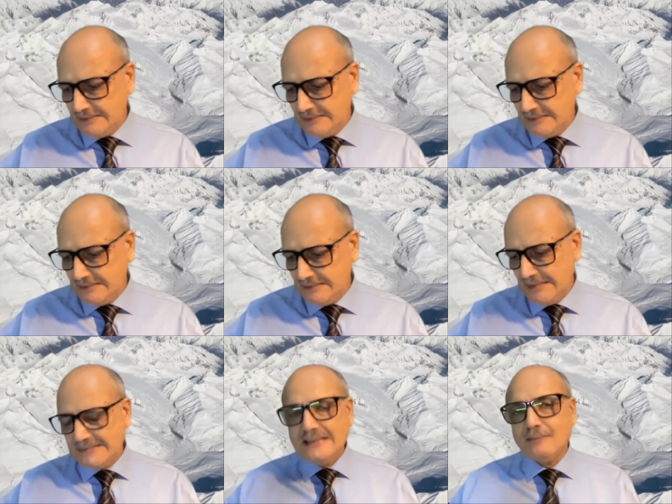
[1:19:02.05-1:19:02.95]

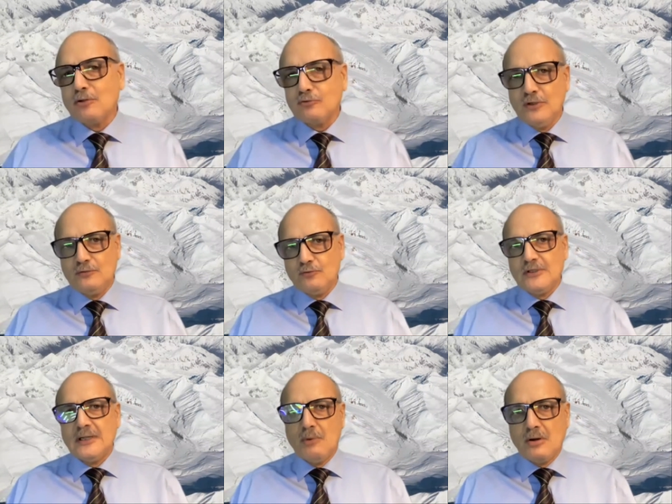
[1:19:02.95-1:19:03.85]
And that time
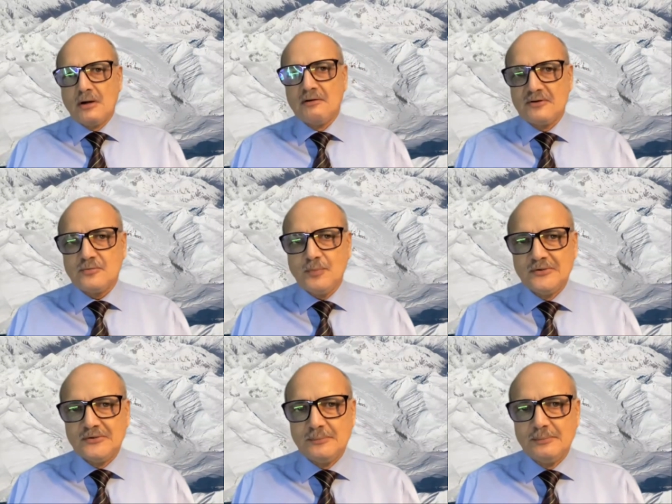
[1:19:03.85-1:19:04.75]
also, it was a
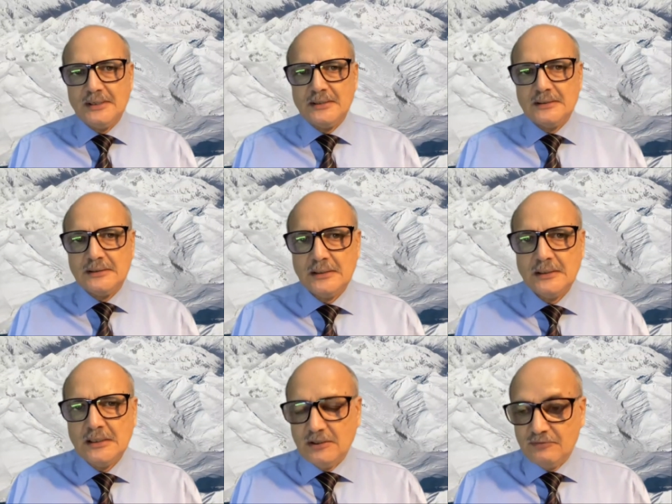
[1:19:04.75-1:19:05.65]
moral
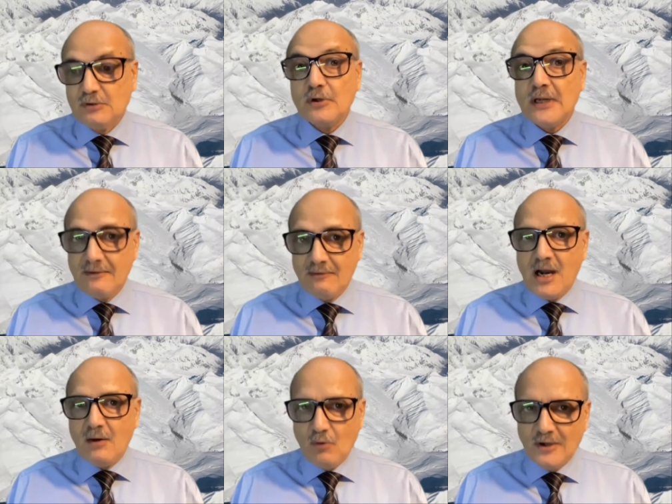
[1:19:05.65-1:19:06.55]
responsibility we could
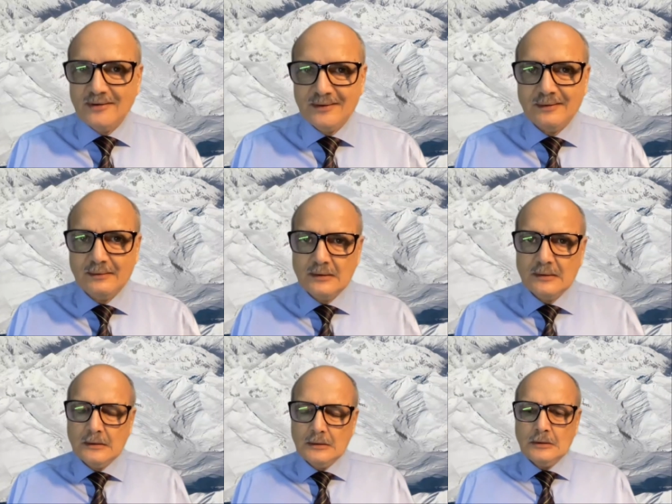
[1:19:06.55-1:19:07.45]
have avoided.